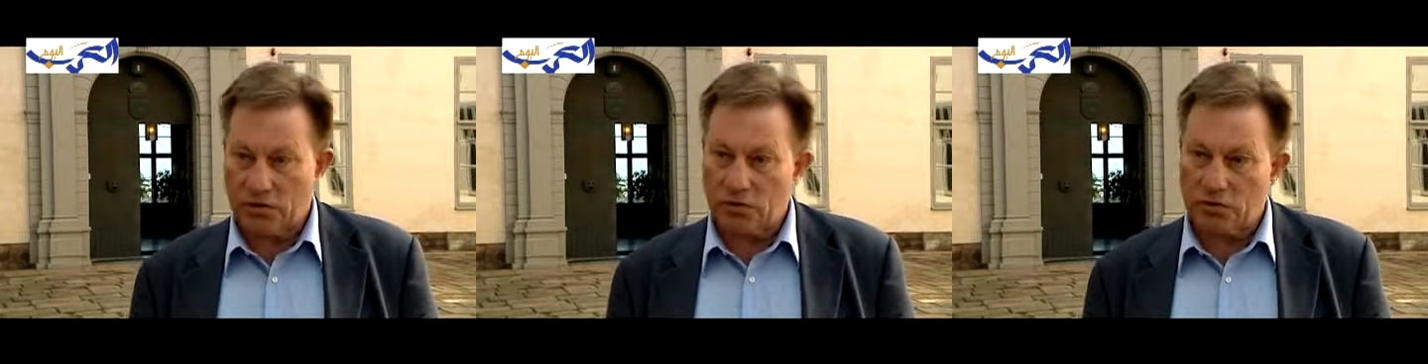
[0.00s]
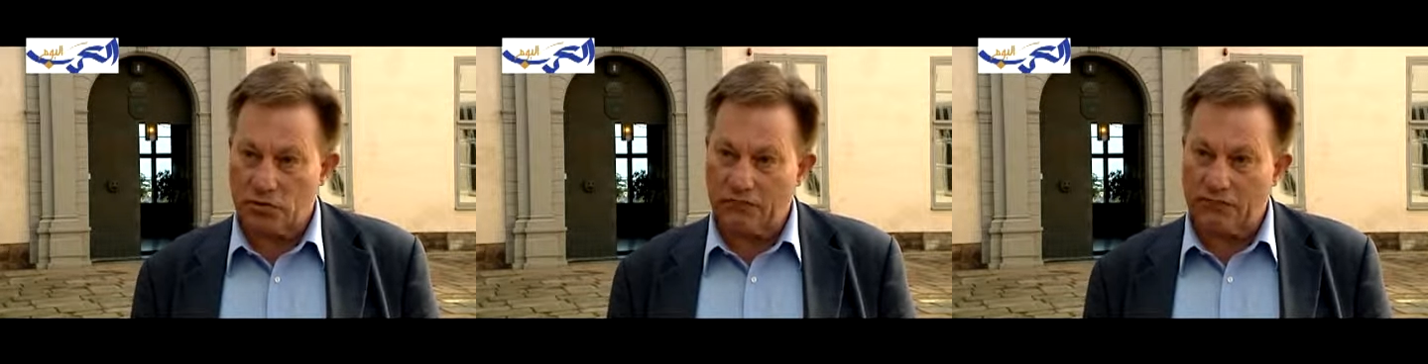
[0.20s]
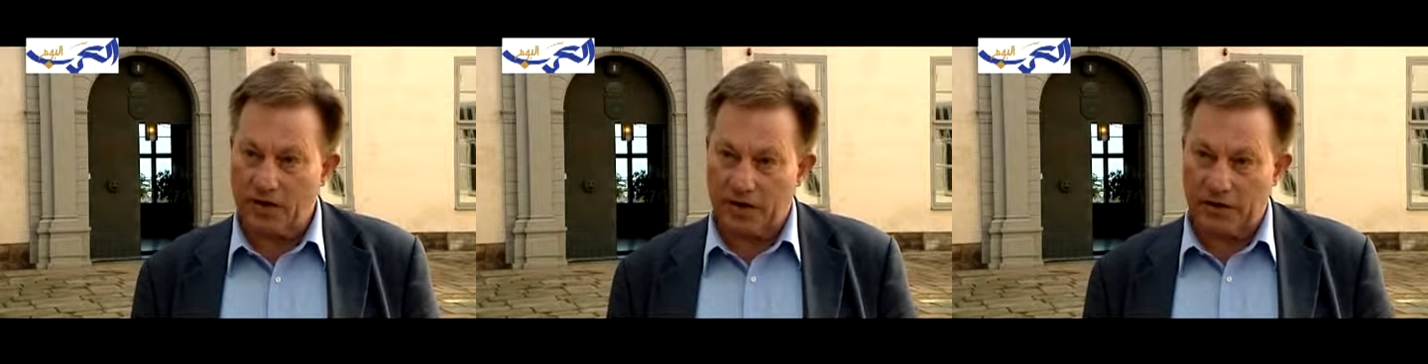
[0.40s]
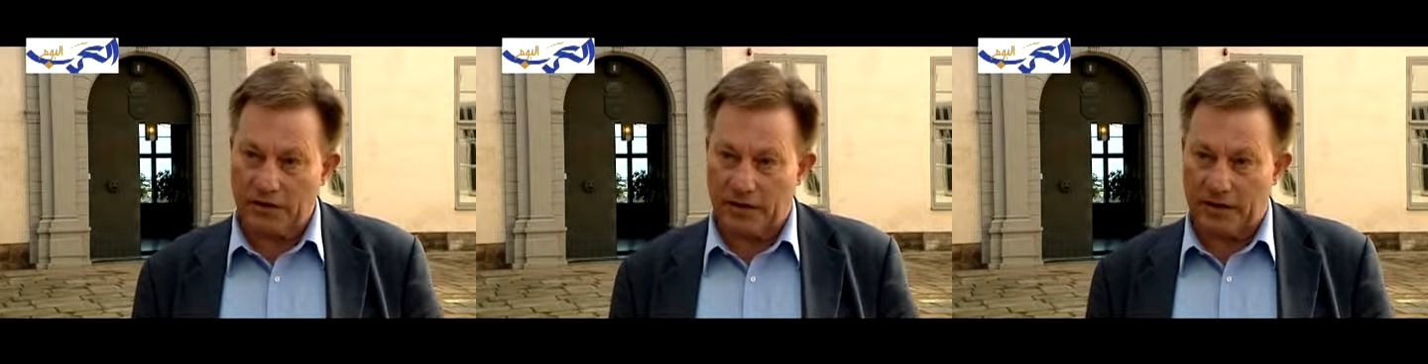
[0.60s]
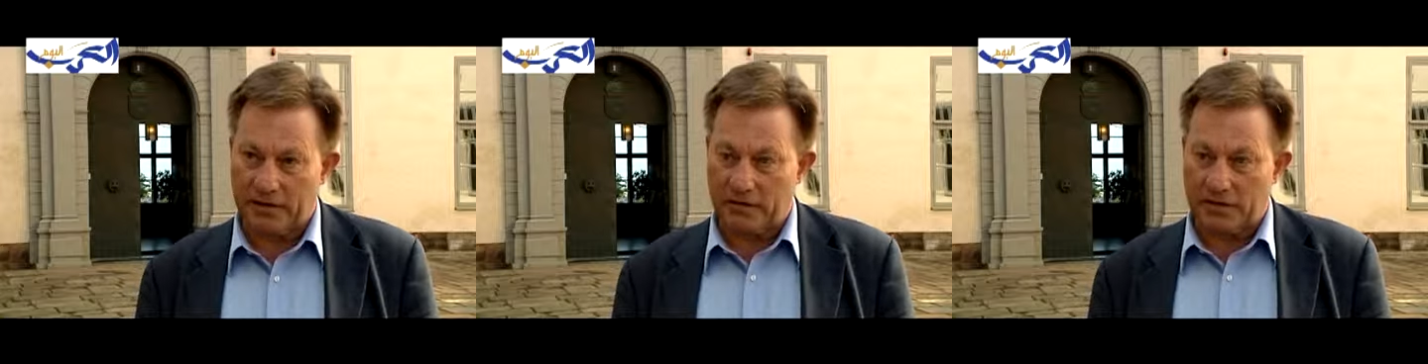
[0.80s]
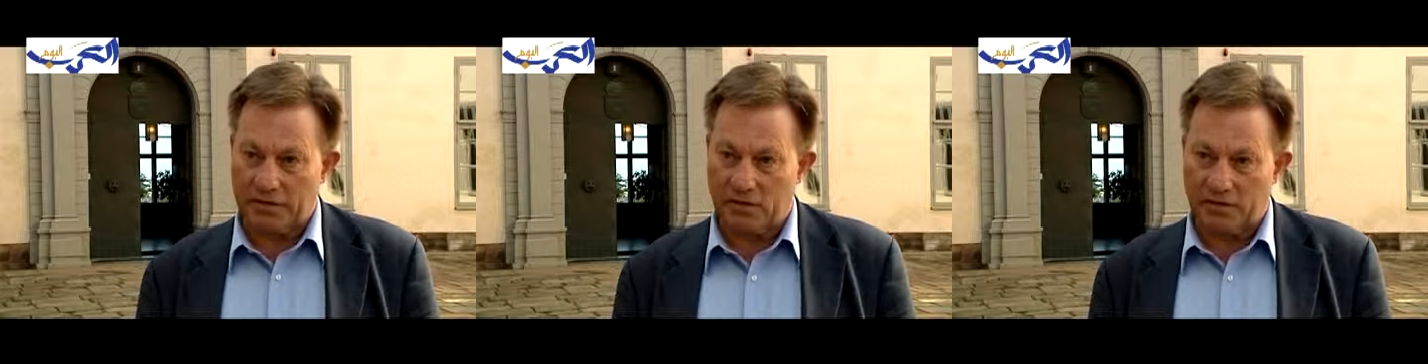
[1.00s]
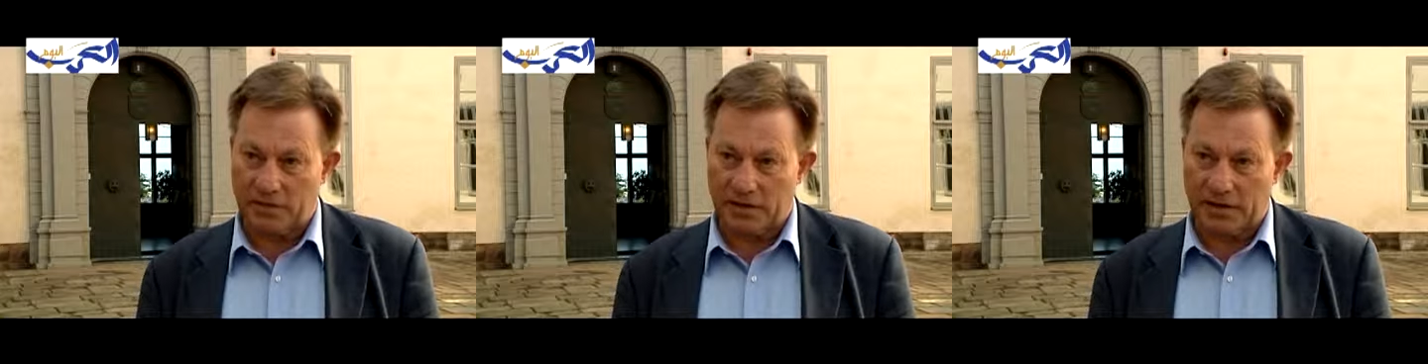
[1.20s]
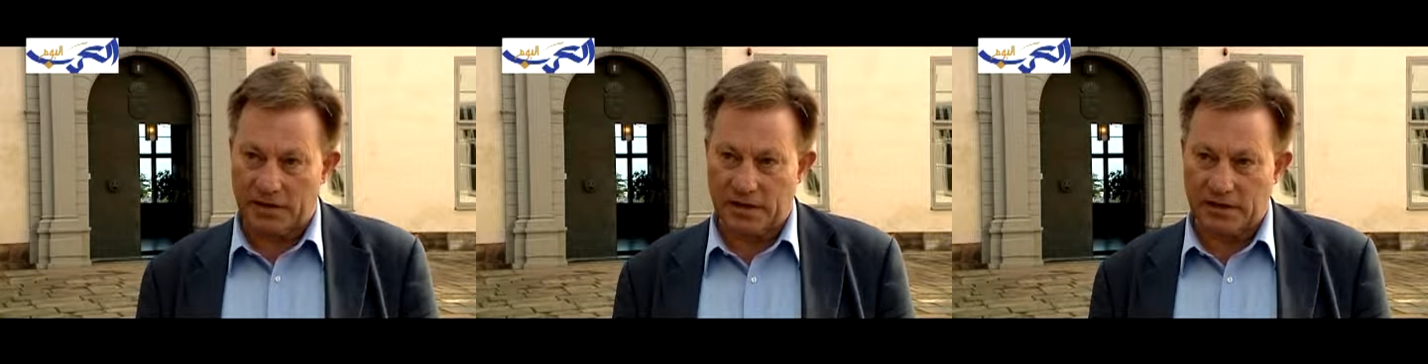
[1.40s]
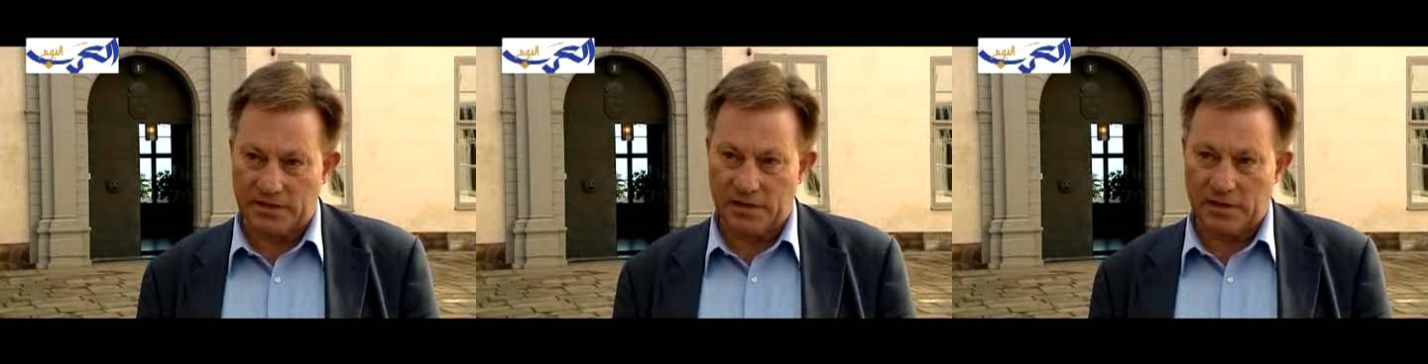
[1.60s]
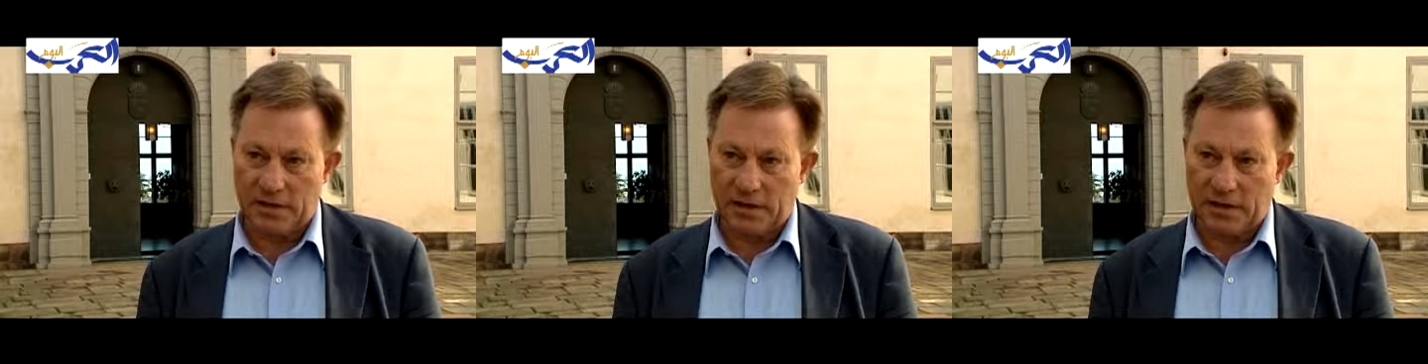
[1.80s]
you violate the human
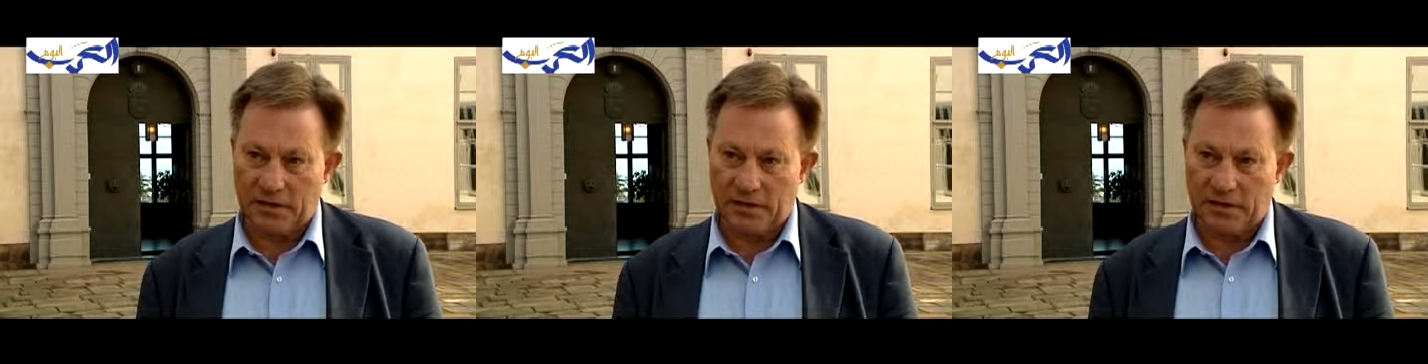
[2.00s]
rights.